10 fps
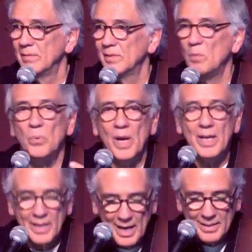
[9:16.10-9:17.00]
To break
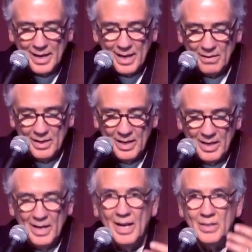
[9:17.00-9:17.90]
that down
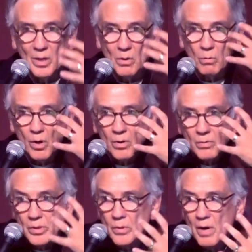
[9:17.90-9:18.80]
and to grow
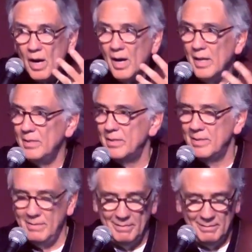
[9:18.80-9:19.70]
new eyes
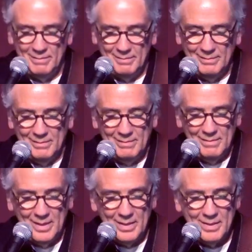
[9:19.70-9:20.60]

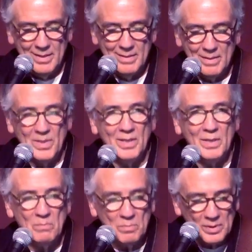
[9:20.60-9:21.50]
and to see something
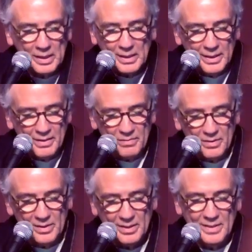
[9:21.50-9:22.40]
completely
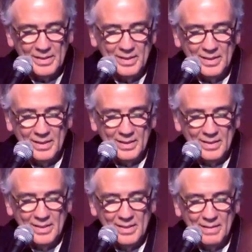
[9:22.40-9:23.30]
different.
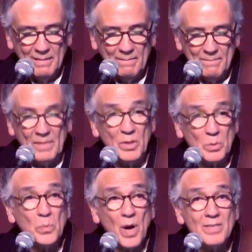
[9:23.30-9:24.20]
And this
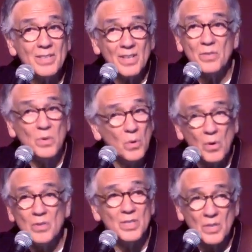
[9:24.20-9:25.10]
process, of
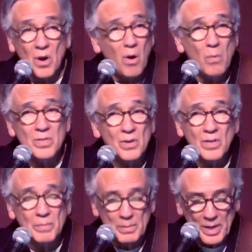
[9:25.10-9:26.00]
course, is always going
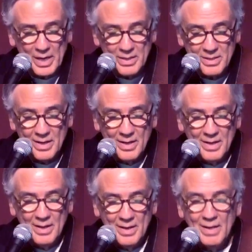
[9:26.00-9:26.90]
to be based
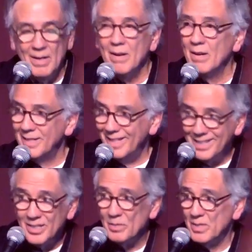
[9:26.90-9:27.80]
on
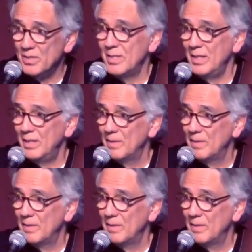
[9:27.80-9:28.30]
intimacy.